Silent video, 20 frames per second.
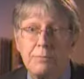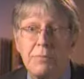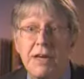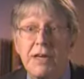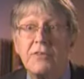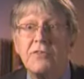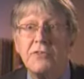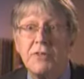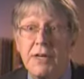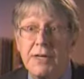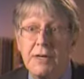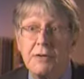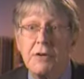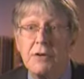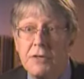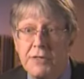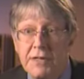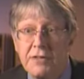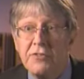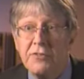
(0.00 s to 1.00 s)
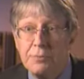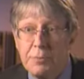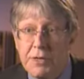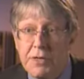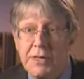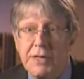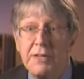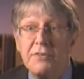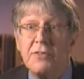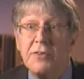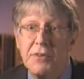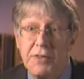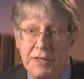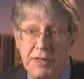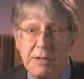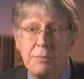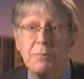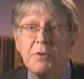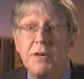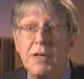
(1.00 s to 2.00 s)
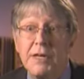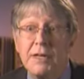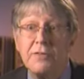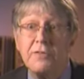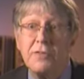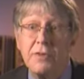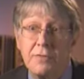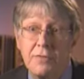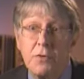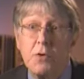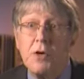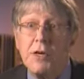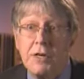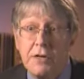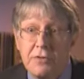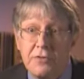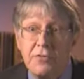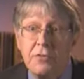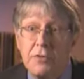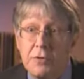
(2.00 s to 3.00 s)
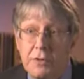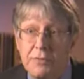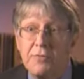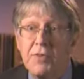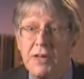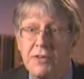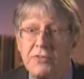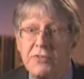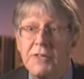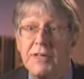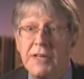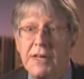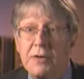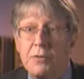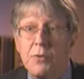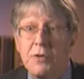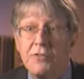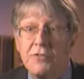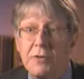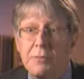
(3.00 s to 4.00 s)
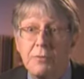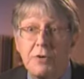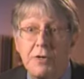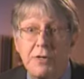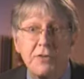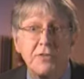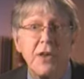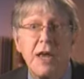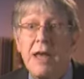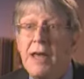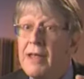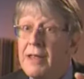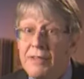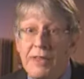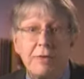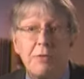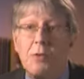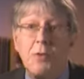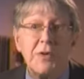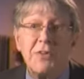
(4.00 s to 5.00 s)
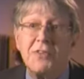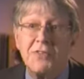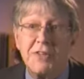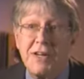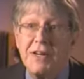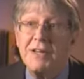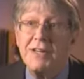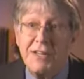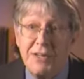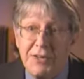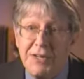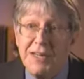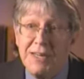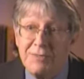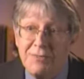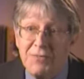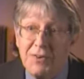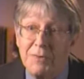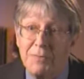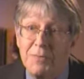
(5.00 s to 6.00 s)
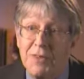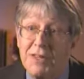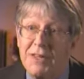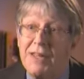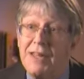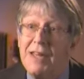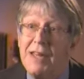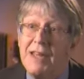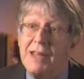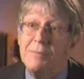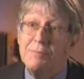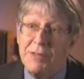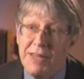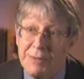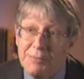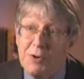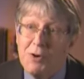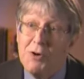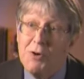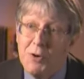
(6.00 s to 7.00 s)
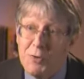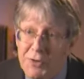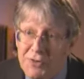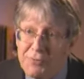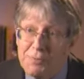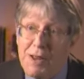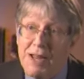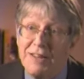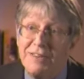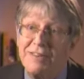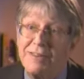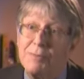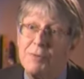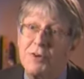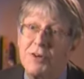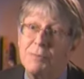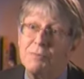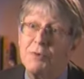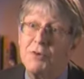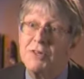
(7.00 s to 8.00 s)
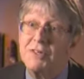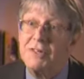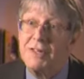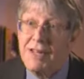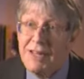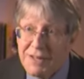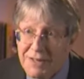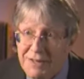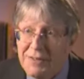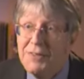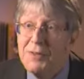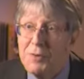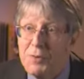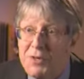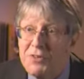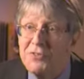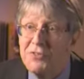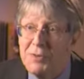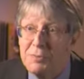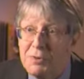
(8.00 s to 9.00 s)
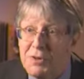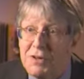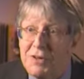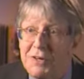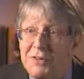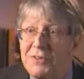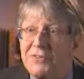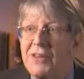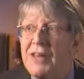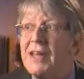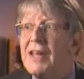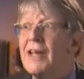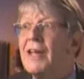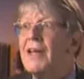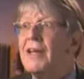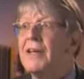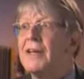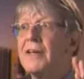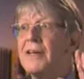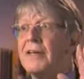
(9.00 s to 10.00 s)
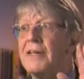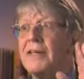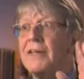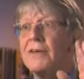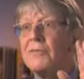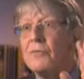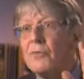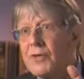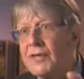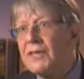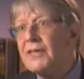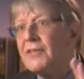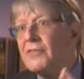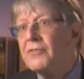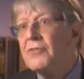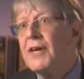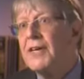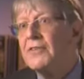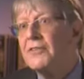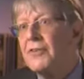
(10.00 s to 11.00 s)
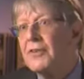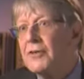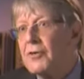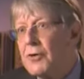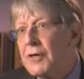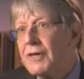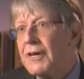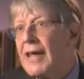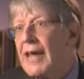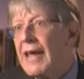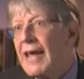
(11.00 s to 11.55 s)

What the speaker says: based on our own experience and the complaints of lawyers who investigated whistleblowers. Then when we start hearing them from the people who are responsible to protect the whistleblowers, it really strikes a chord.